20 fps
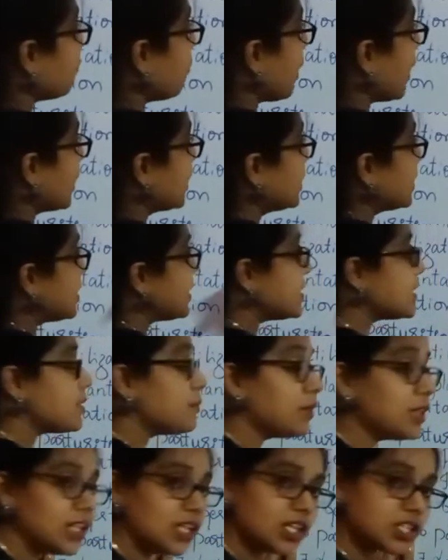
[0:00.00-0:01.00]
by the
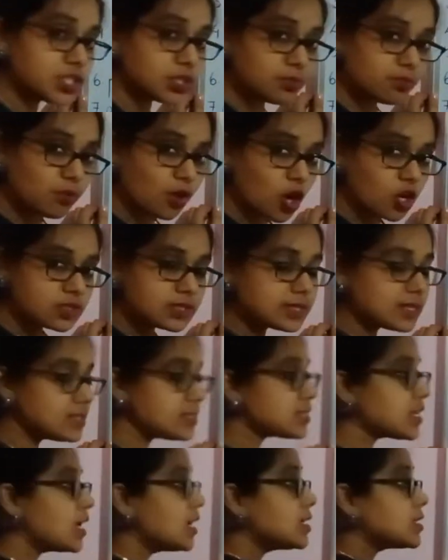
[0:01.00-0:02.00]
insemination
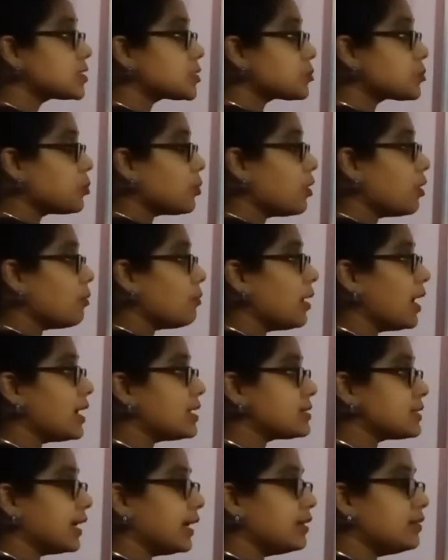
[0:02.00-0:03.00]
process, sperm
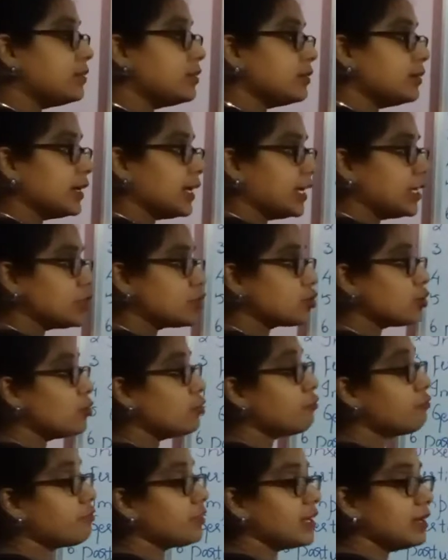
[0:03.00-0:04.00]
has entered
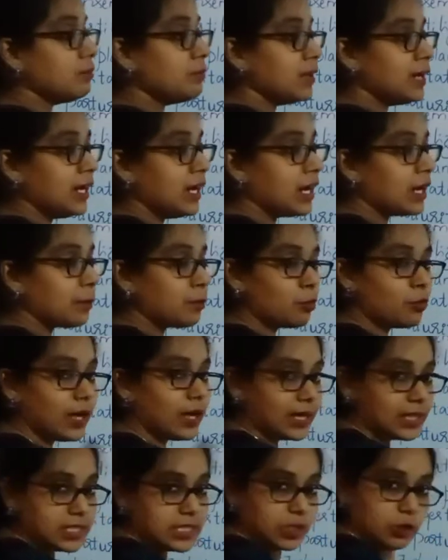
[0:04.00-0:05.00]
into female
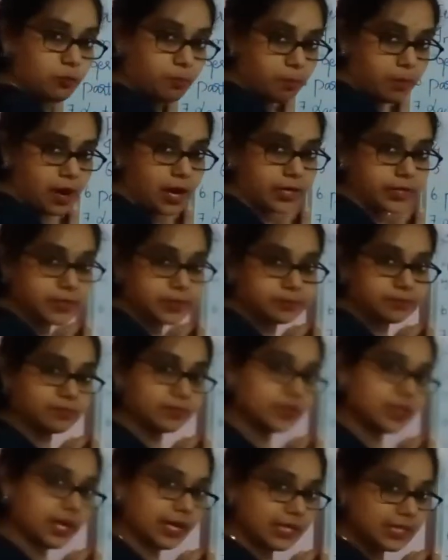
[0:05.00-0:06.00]
reproductive part,
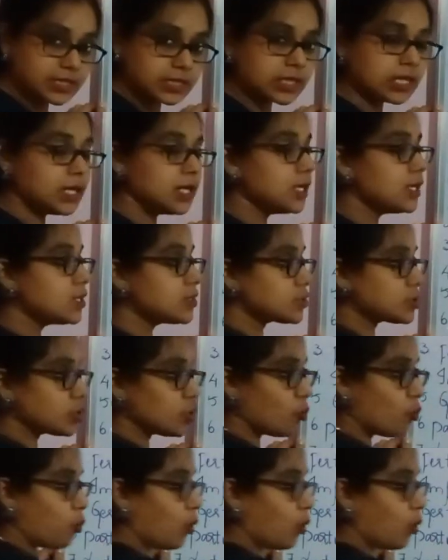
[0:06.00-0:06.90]
right? So